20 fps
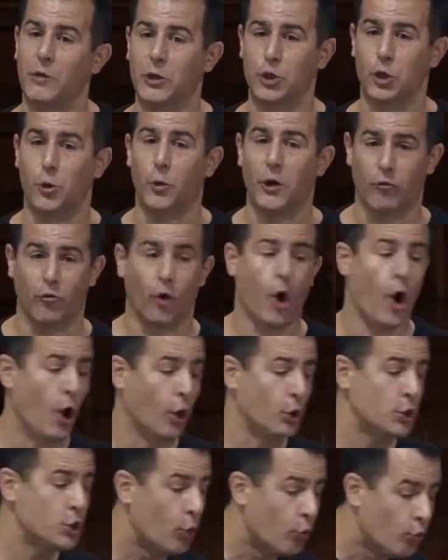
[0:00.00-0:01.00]
been doing
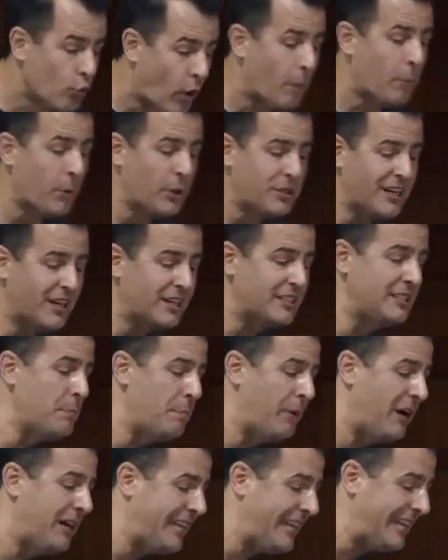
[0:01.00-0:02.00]
wrong. So rubber duck
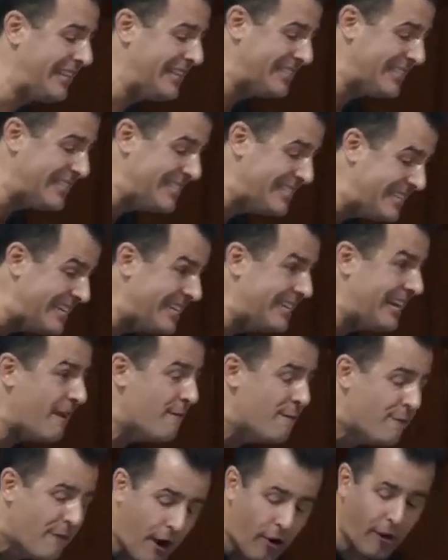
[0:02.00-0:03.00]
debugging is indeed a
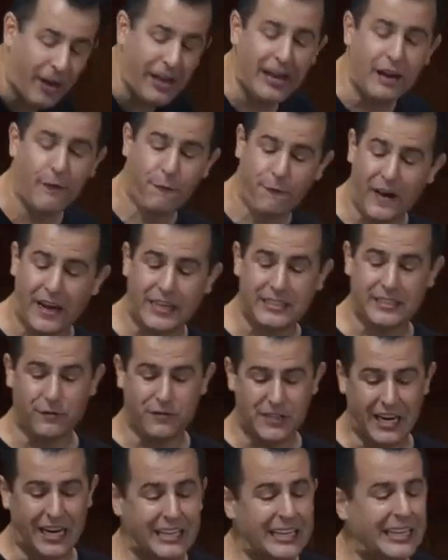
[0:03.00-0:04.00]
very effective
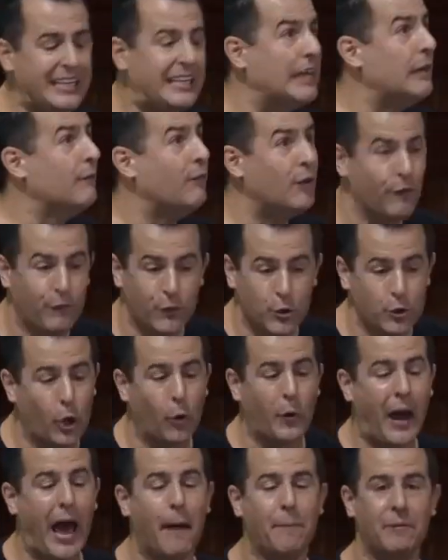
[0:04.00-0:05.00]
technique, even if you
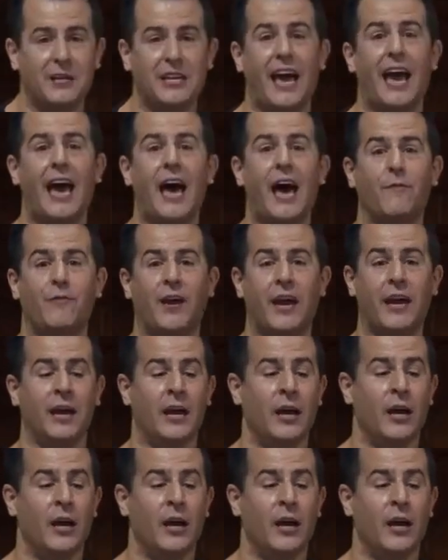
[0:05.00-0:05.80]
don't happen to have a